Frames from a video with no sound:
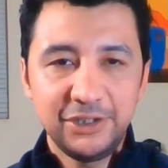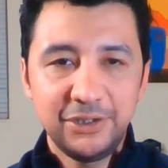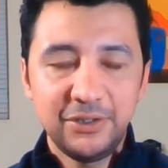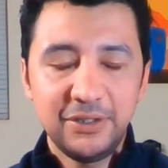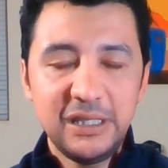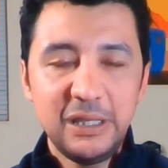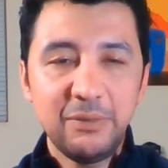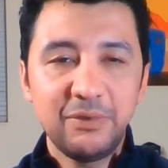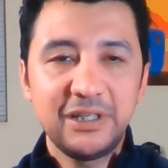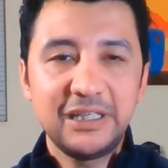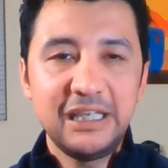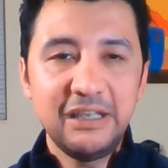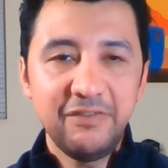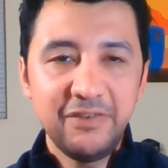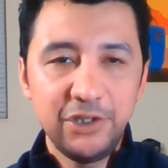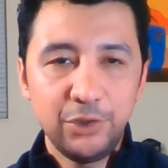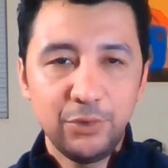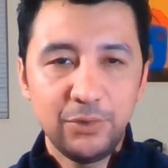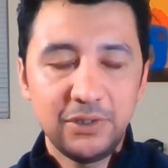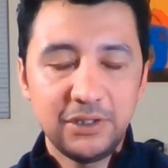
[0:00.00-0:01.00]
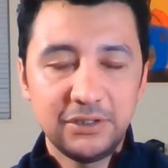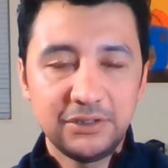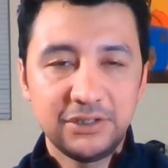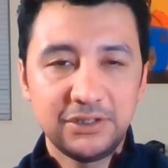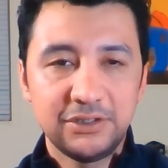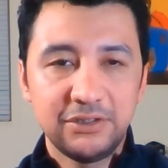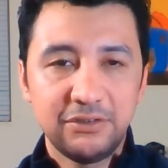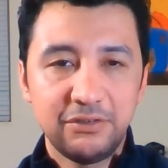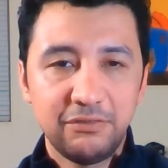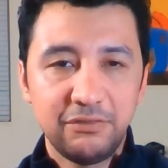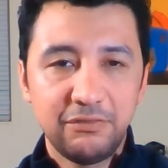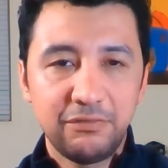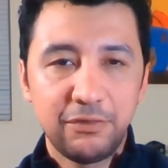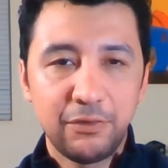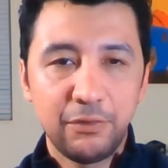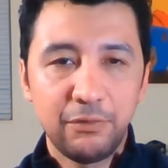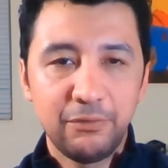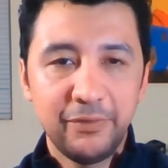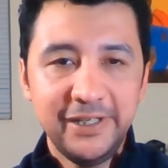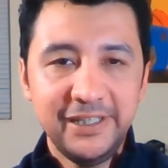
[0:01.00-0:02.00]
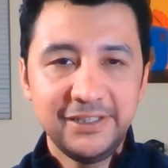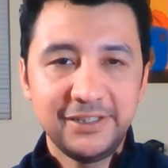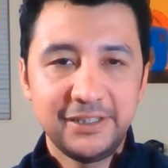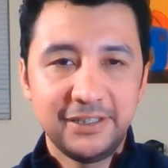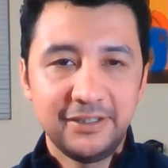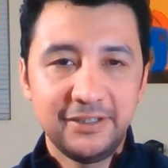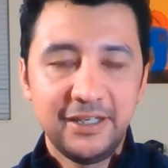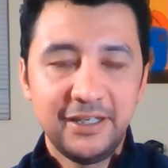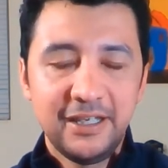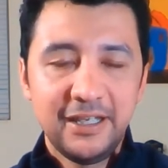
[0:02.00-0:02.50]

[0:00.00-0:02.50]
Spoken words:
you know, they were given to us for a reason,